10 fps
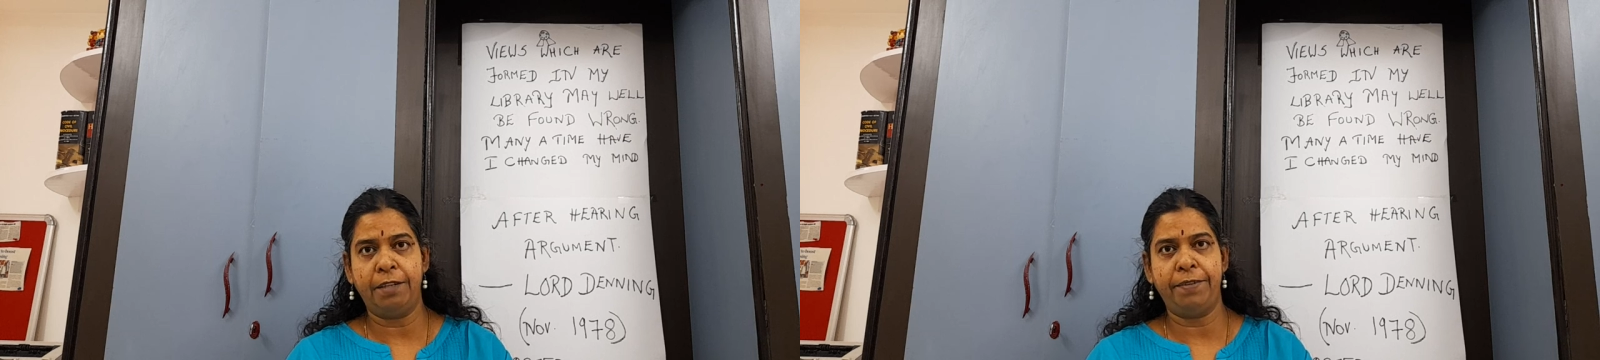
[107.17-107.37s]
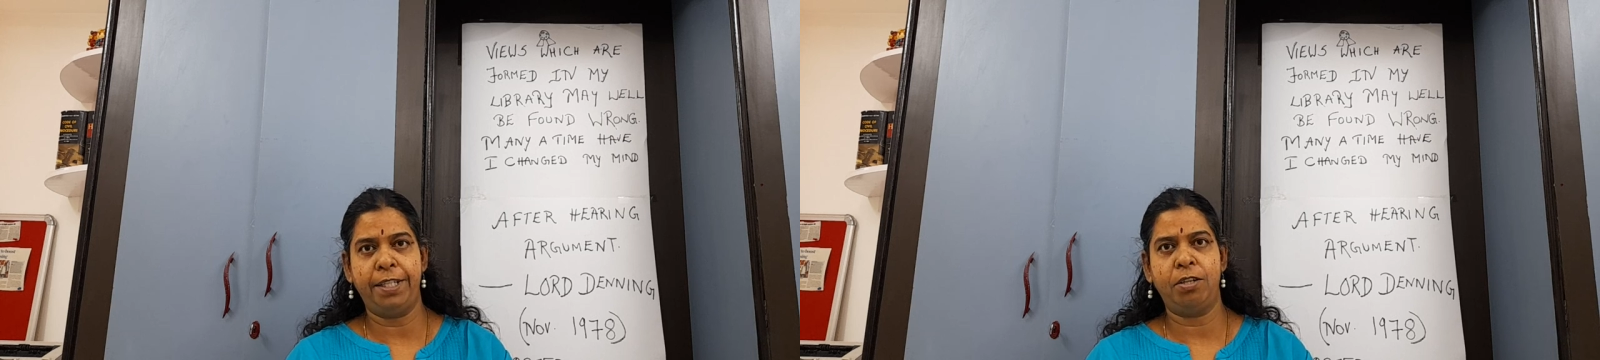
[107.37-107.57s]

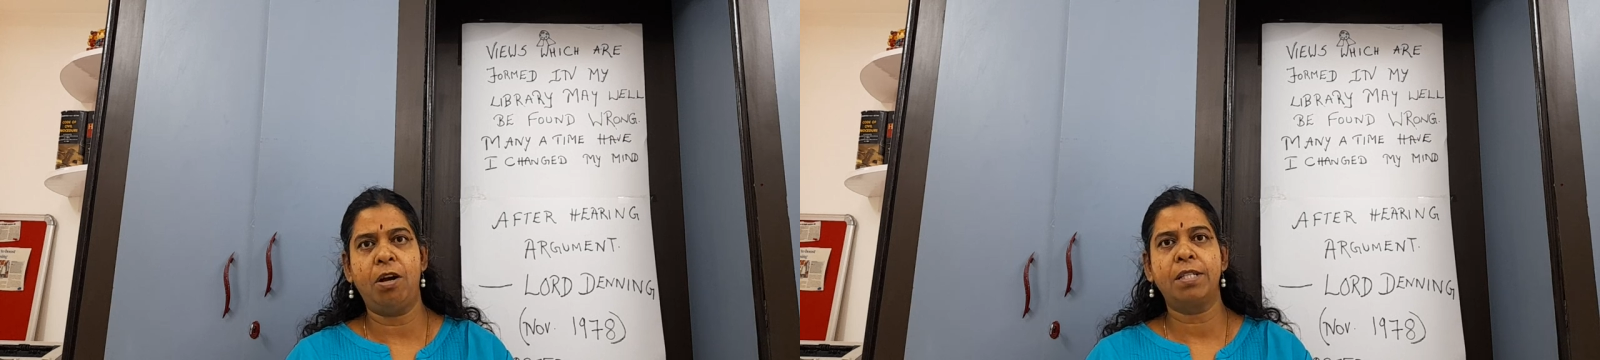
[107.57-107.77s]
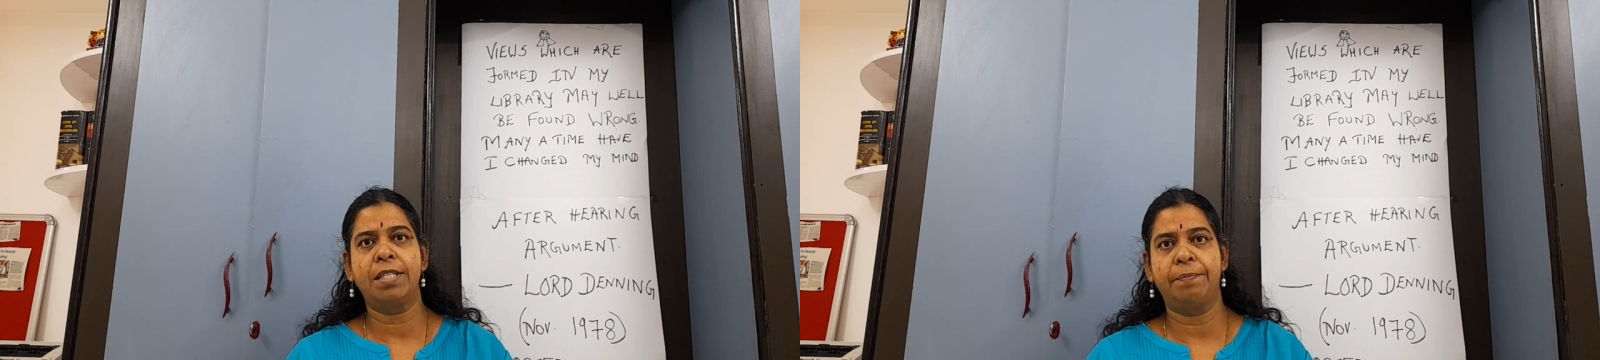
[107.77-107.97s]
we
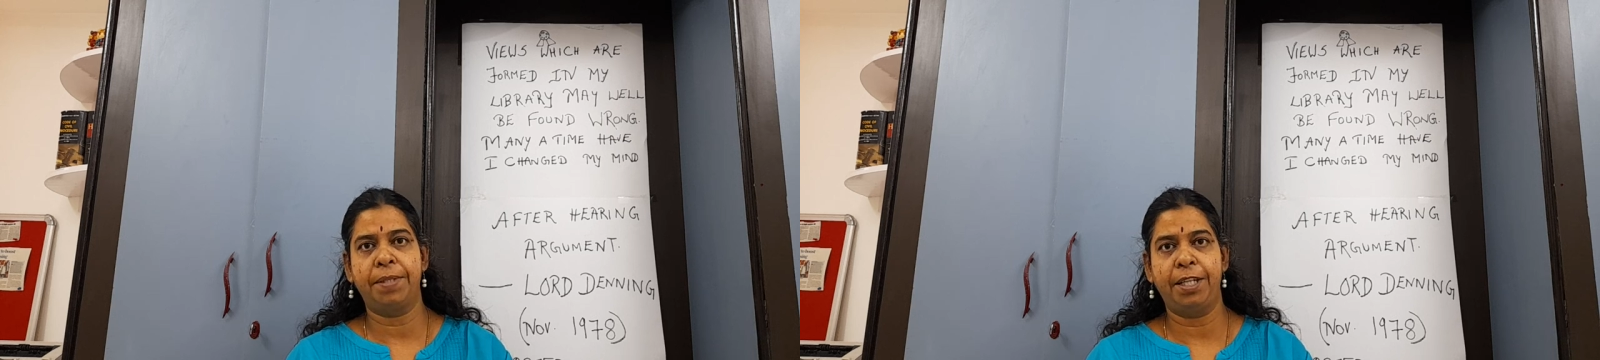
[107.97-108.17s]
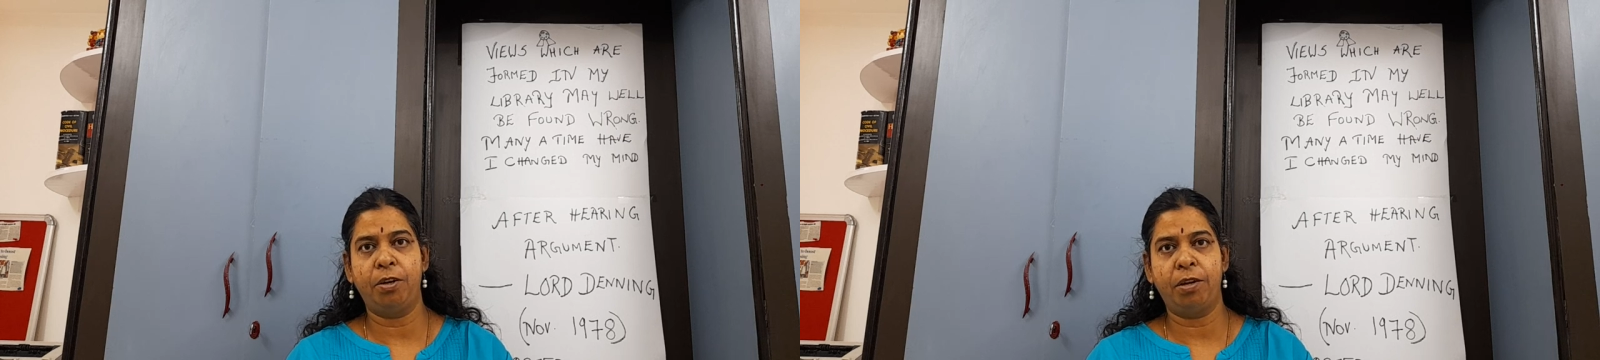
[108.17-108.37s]
talk
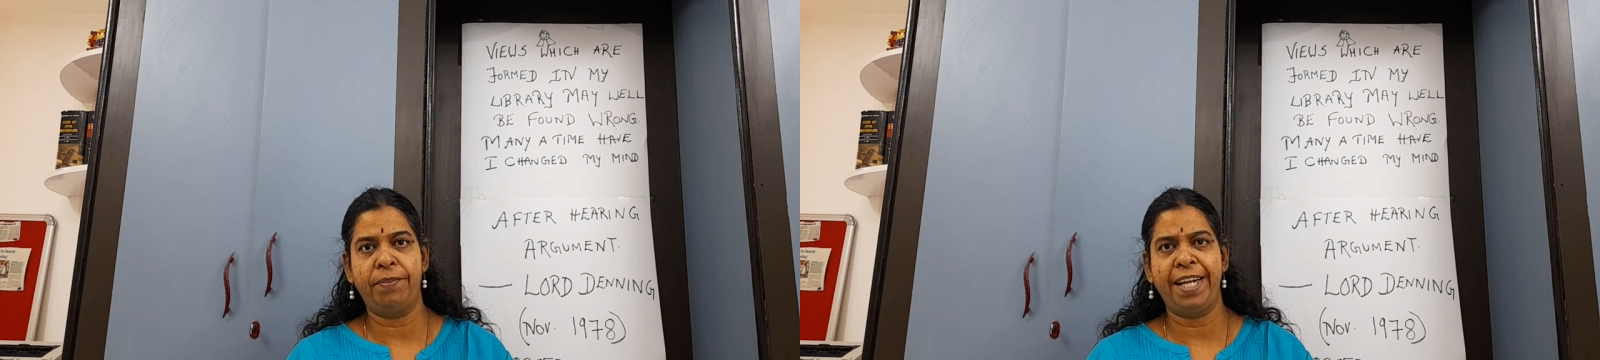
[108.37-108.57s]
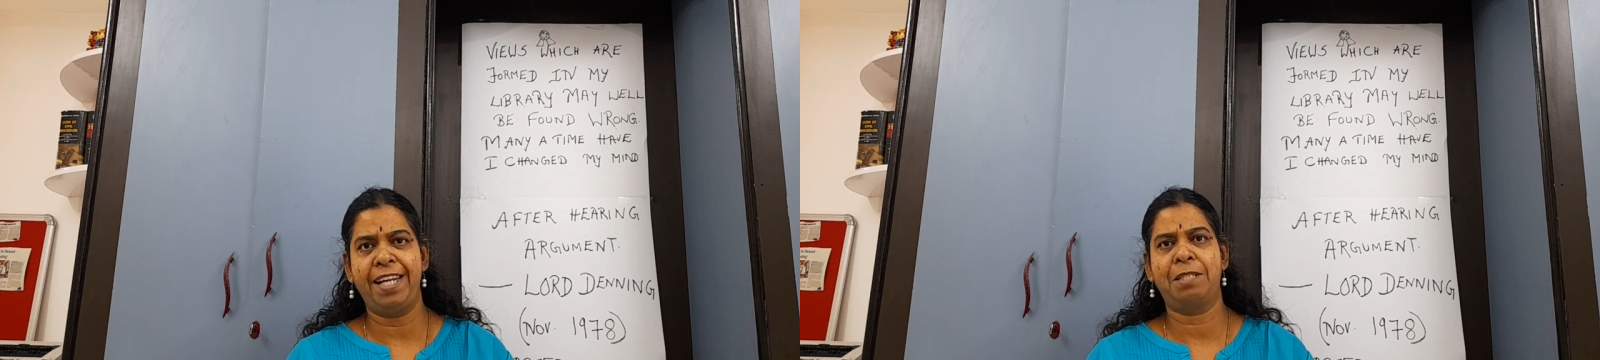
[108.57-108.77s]
something or
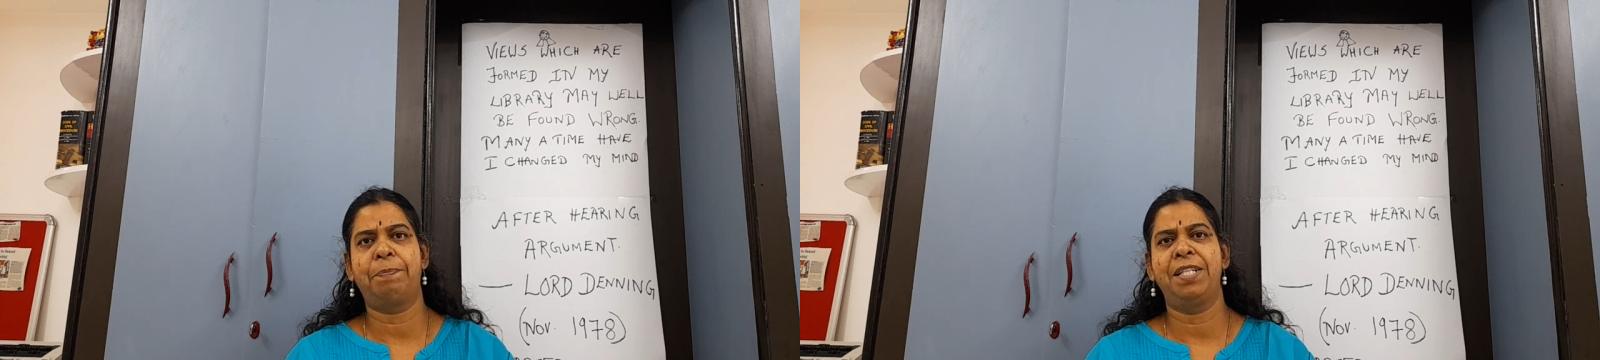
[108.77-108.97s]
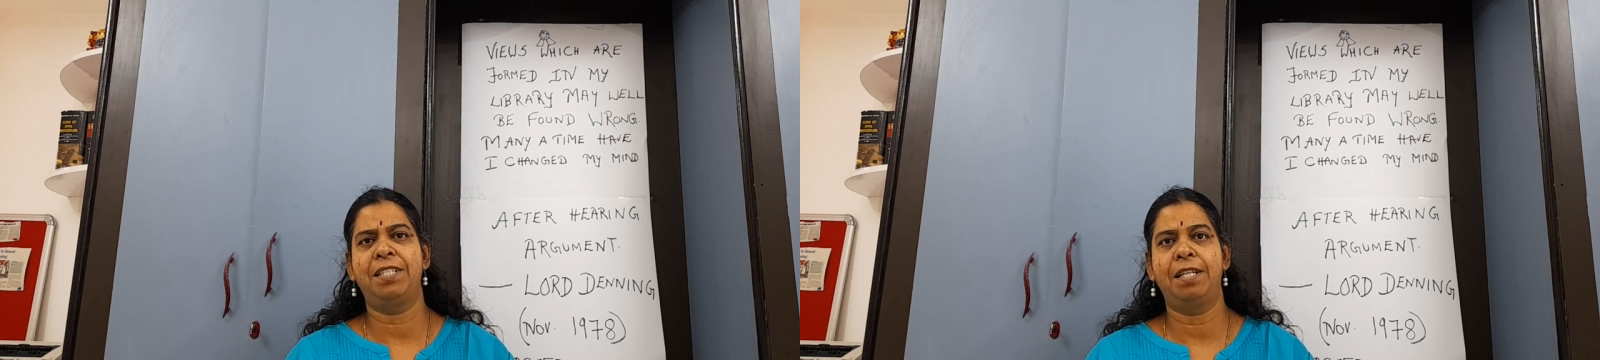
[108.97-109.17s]
we
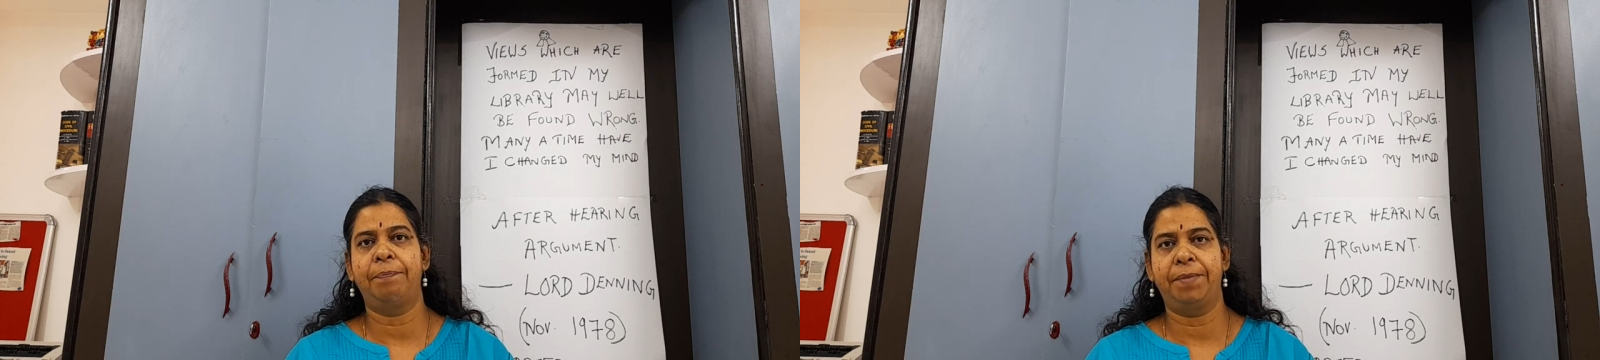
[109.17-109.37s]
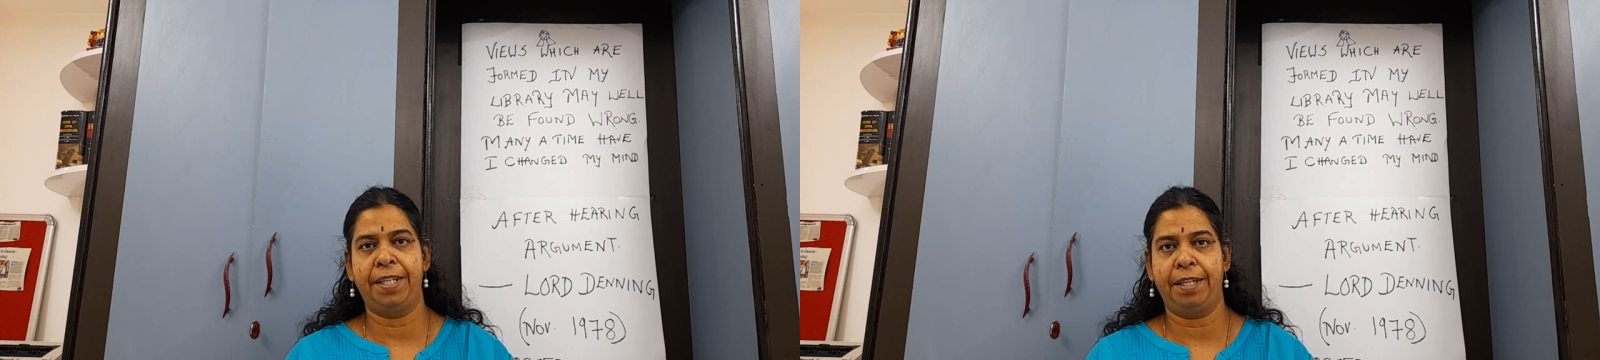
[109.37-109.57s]
express
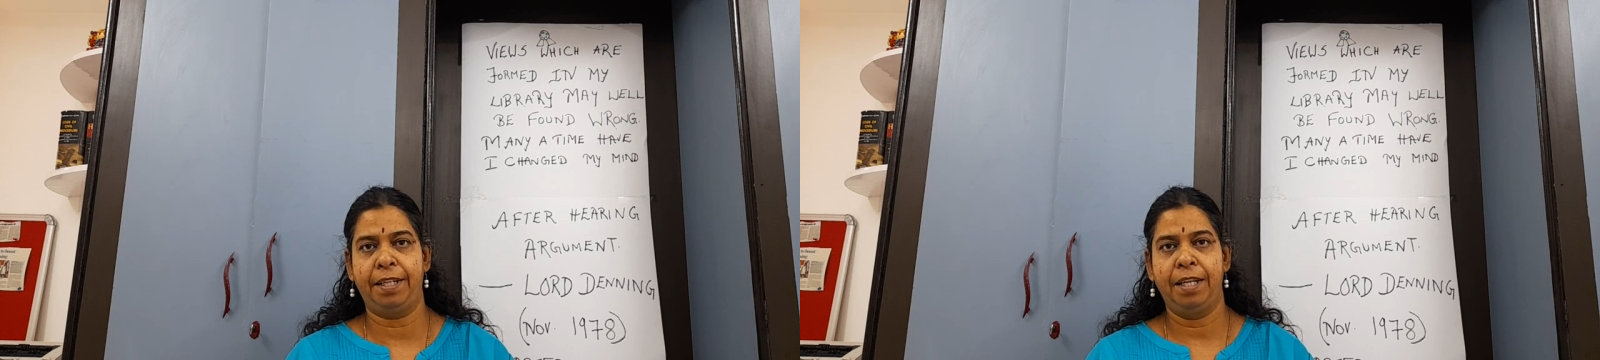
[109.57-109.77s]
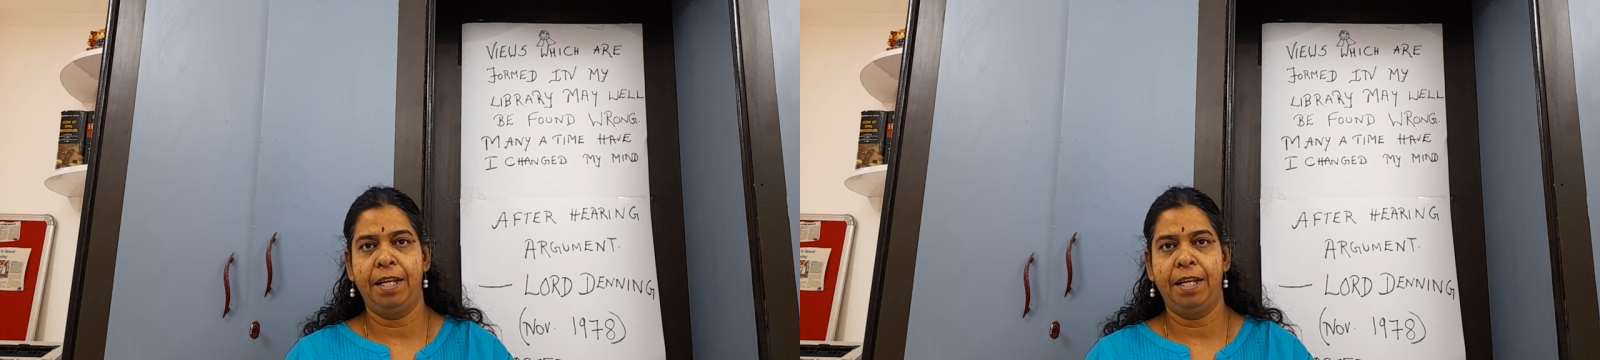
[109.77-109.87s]
something,